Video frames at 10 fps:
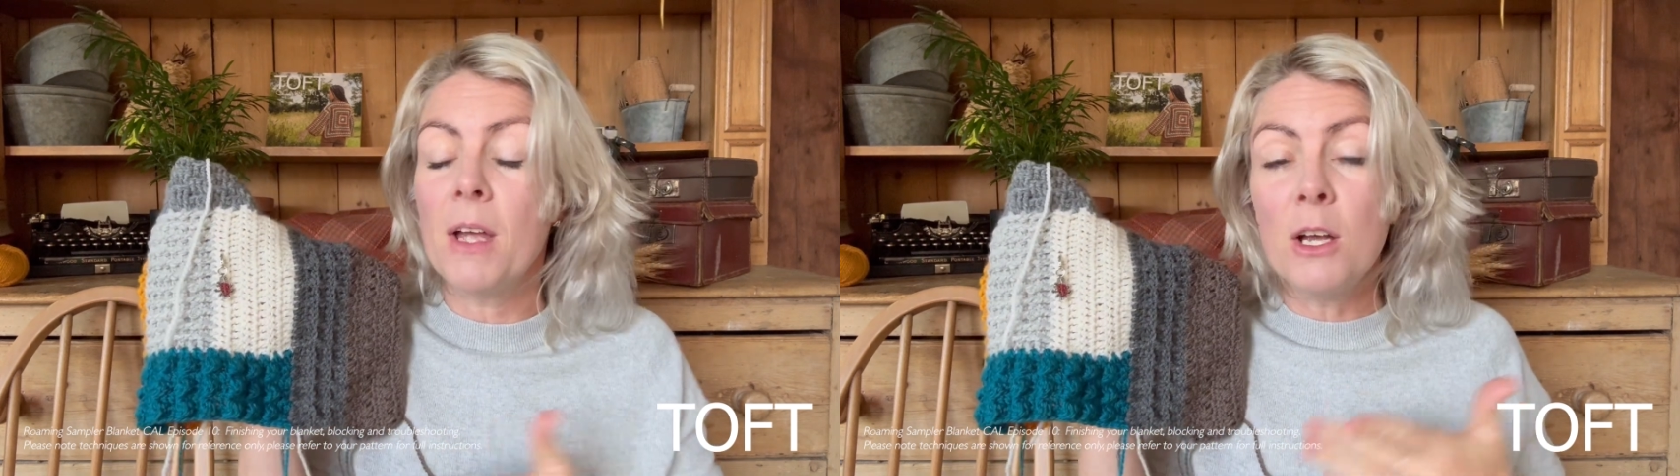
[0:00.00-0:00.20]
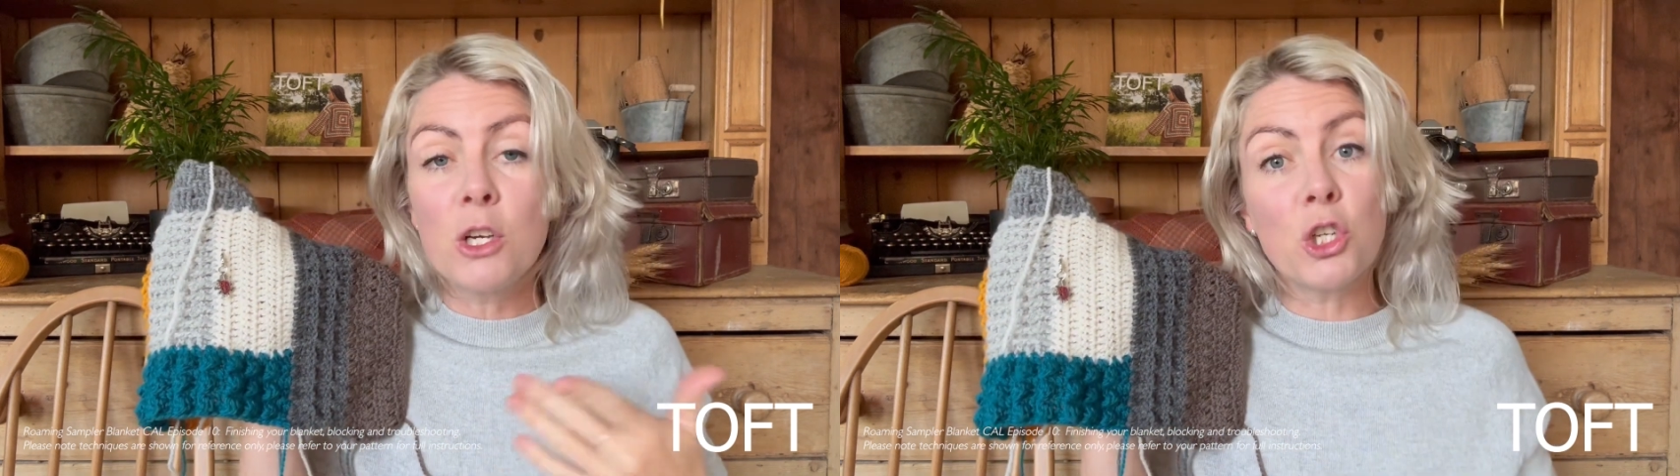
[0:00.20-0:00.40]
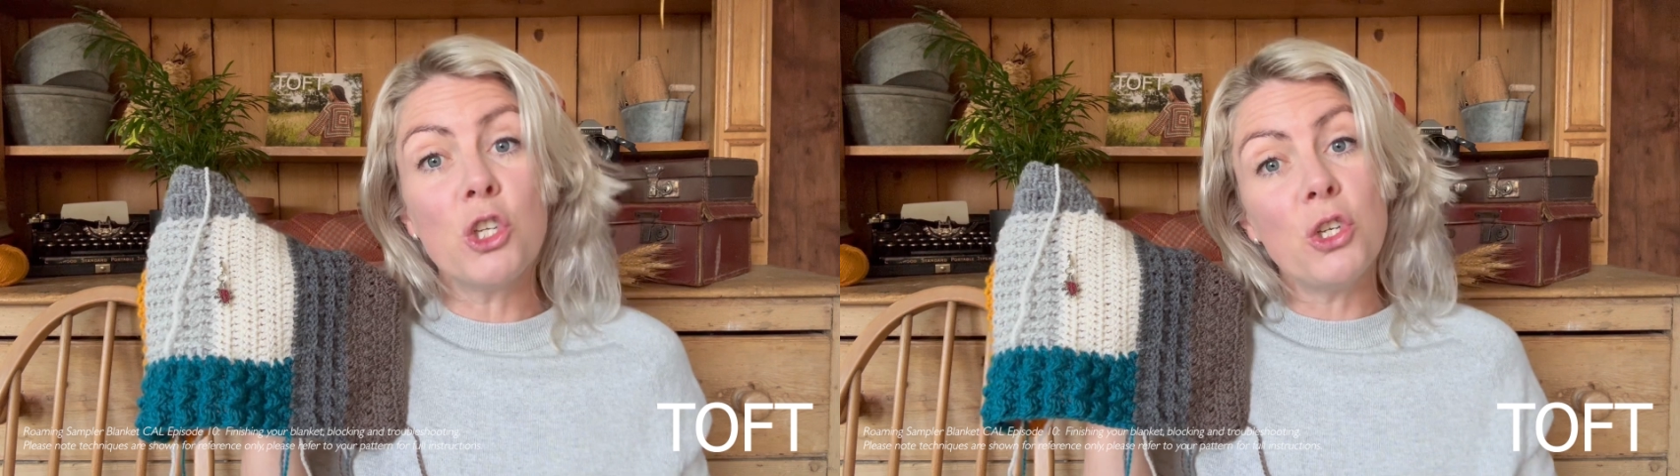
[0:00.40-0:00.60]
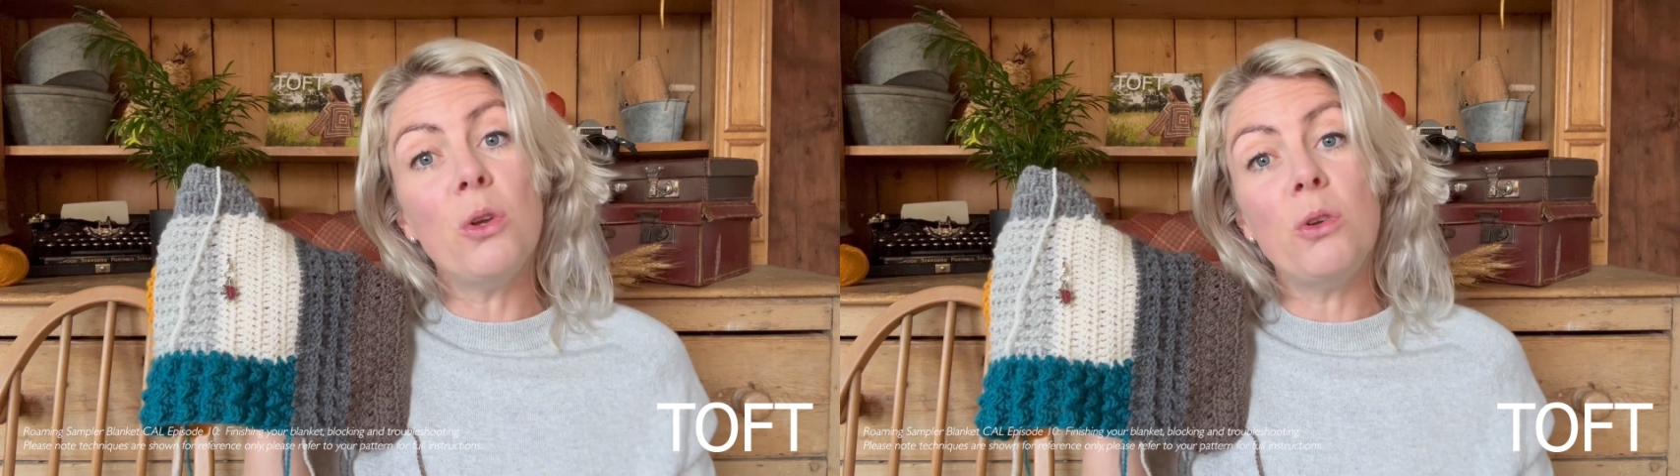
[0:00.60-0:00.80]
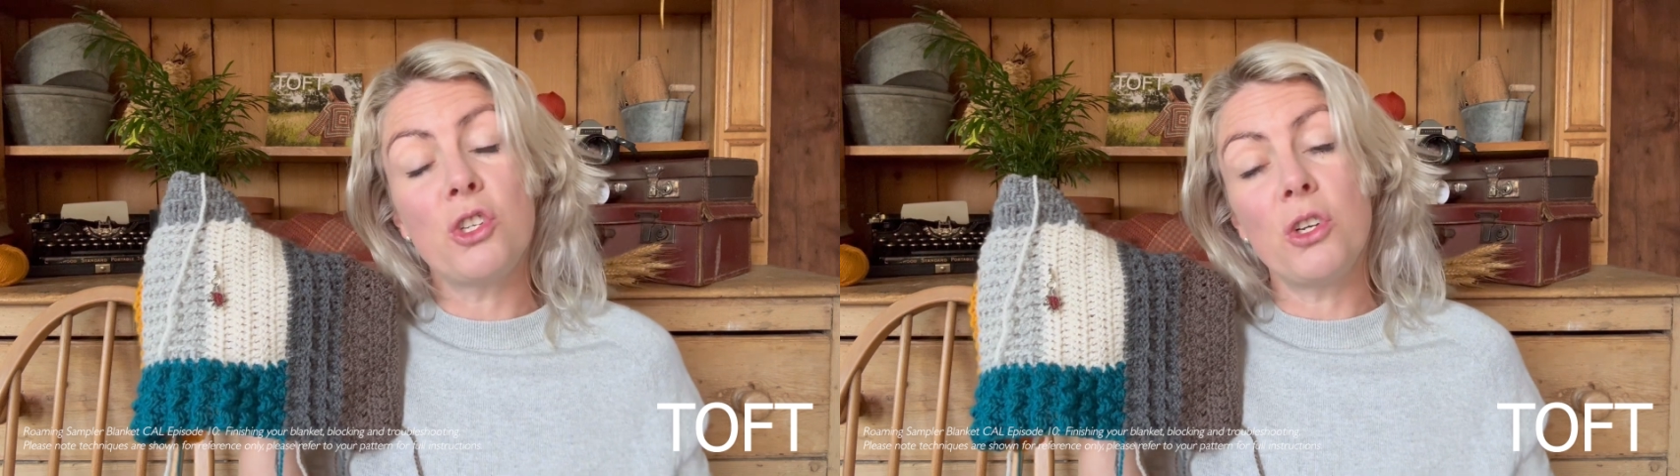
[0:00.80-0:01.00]
Should
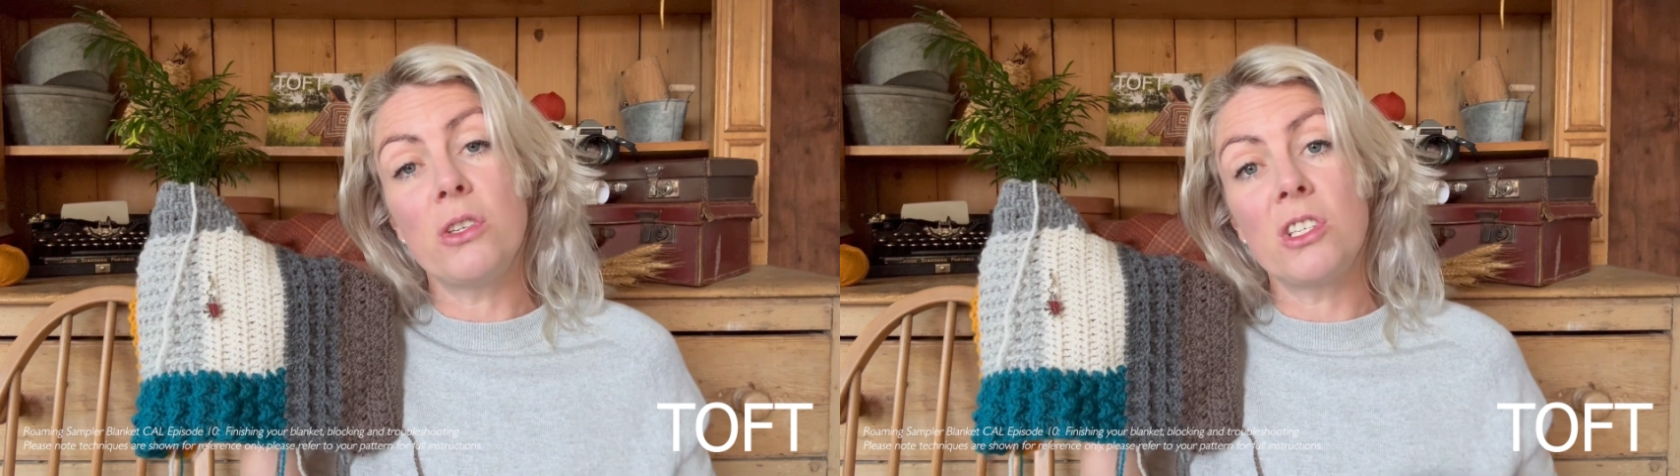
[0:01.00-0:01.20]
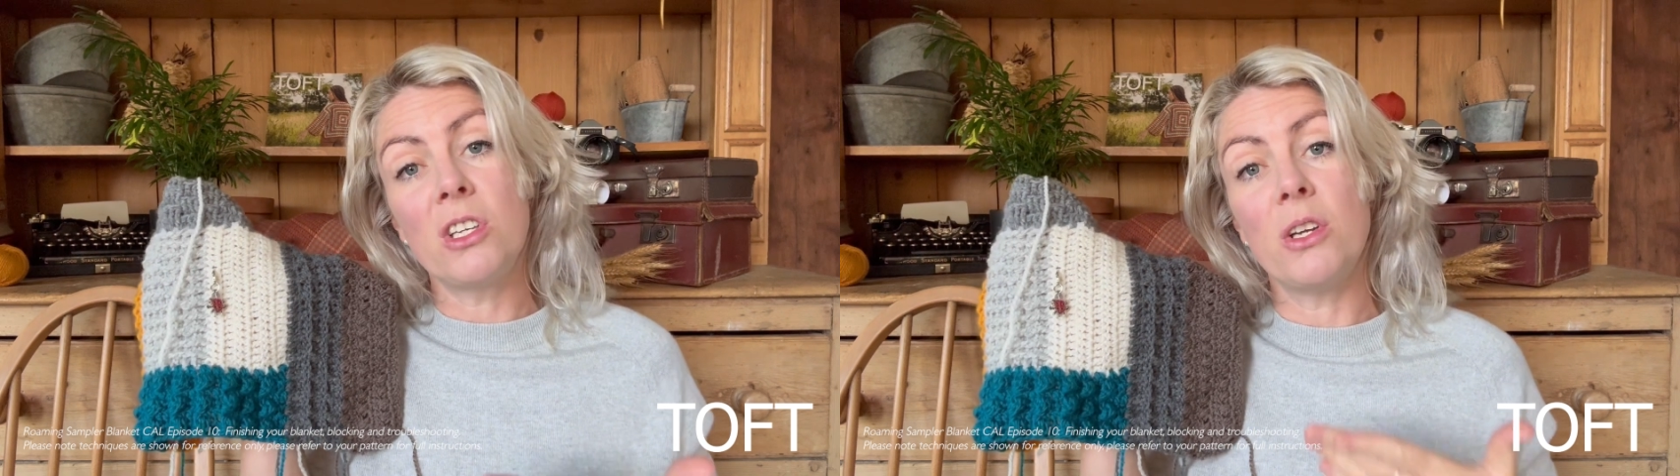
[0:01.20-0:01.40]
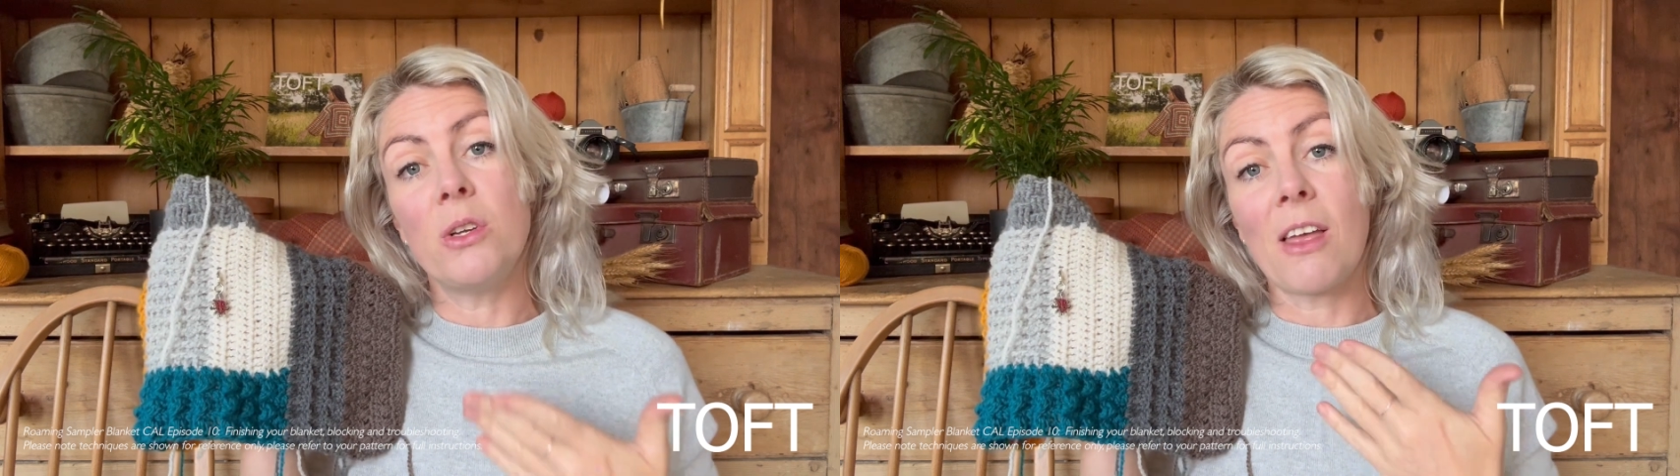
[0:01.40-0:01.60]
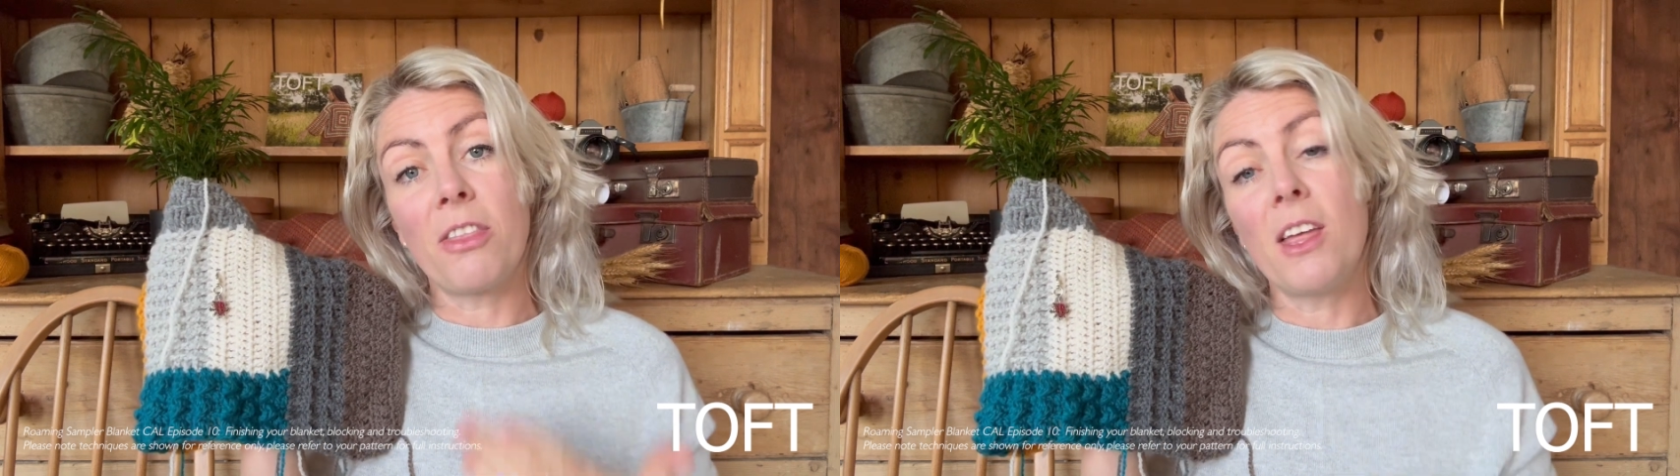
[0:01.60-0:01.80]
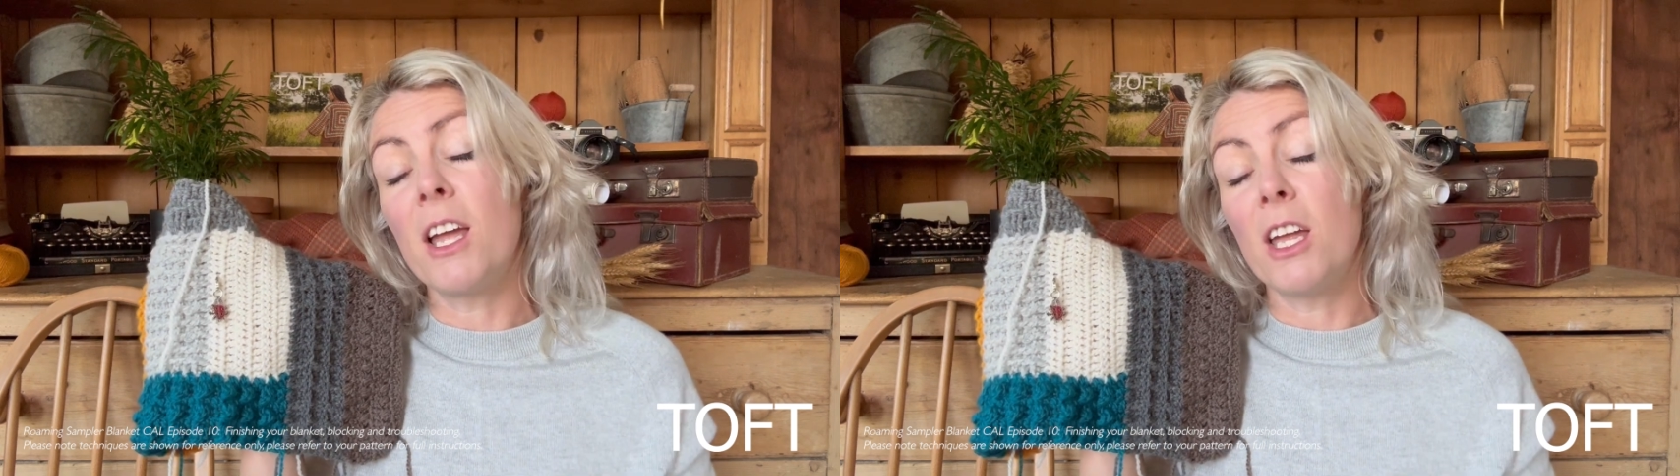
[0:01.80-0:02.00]
you choose to use a
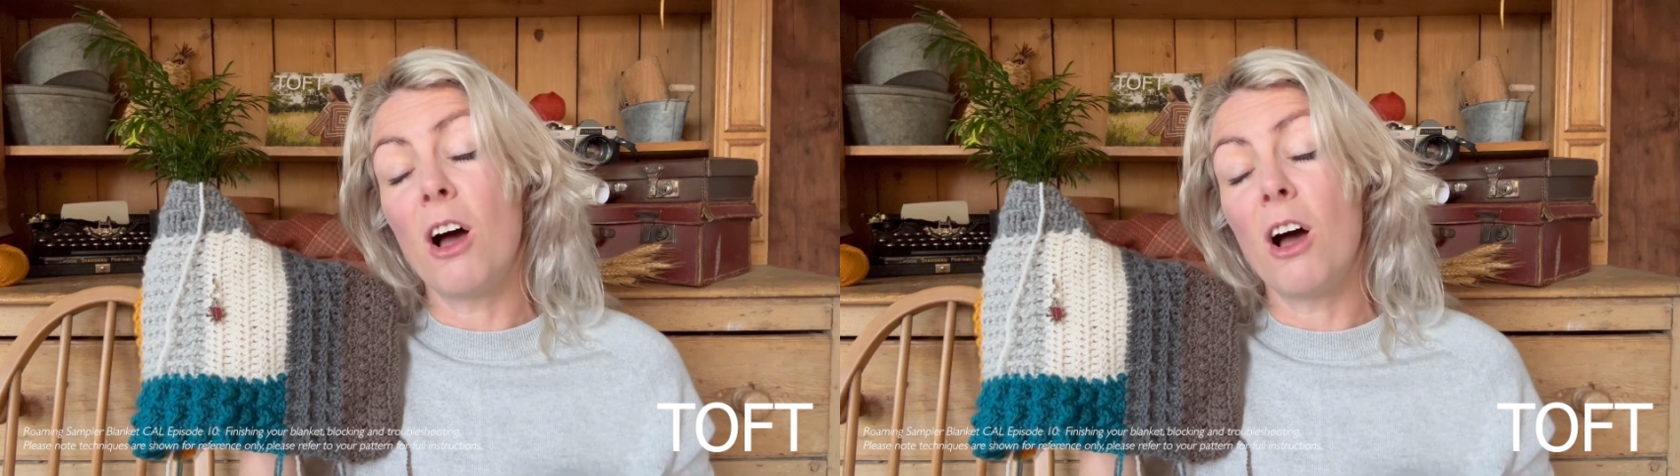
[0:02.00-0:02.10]
thicker